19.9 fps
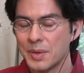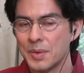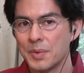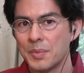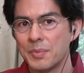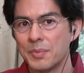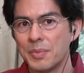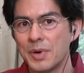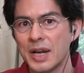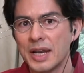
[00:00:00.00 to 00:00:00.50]

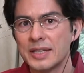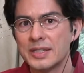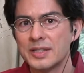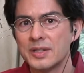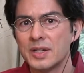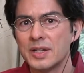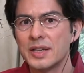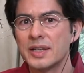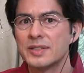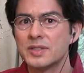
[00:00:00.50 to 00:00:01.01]
but
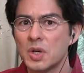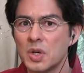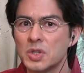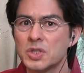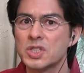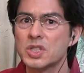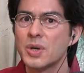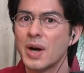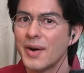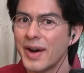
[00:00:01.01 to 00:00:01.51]
it is
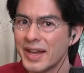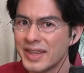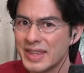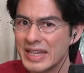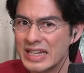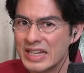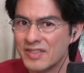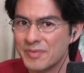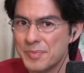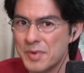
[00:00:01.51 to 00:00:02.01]
also how I
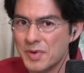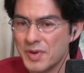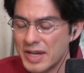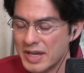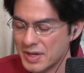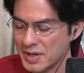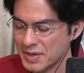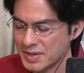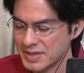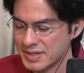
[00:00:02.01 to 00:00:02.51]
think of Marie
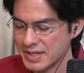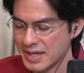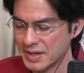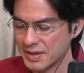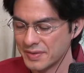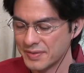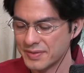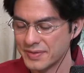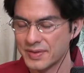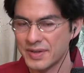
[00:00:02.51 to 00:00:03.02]

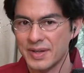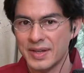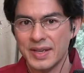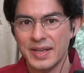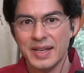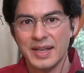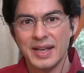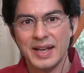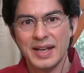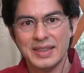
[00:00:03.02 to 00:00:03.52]
herself,
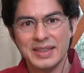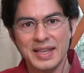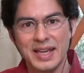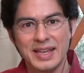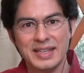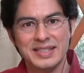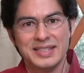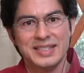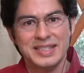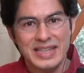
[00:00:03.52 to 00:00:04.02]
and
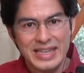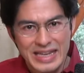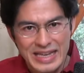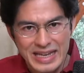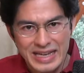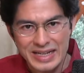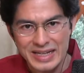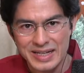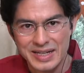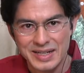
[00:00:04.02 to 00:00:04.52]
that
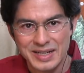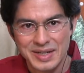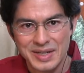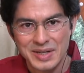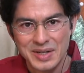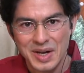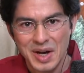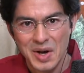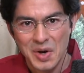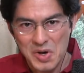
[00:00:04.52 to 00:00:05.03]
seeing
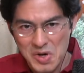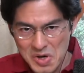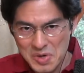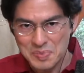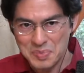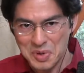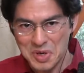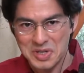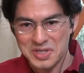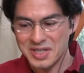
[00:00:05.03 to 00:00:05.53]
a good
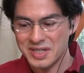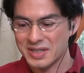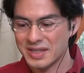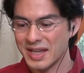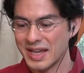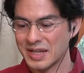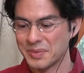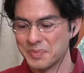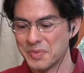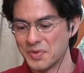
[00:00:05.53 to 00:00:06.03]
person
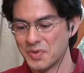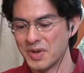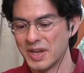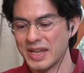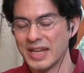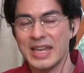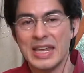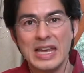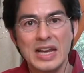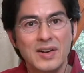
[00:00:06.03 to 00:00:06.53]
like Marie,
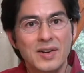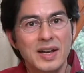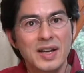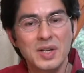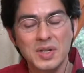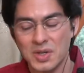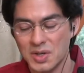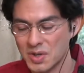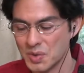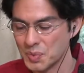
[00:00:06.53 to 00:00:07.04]
hearing
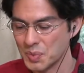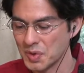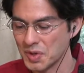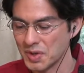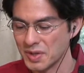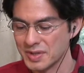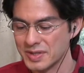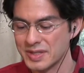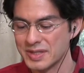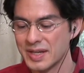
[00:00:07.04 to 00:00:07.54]
her
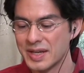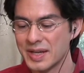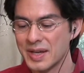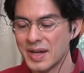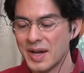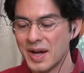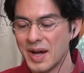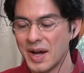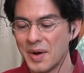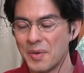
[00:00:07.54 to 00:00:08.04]
words,
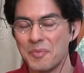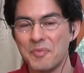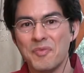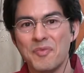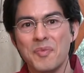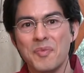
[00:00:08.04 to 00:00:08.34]
um,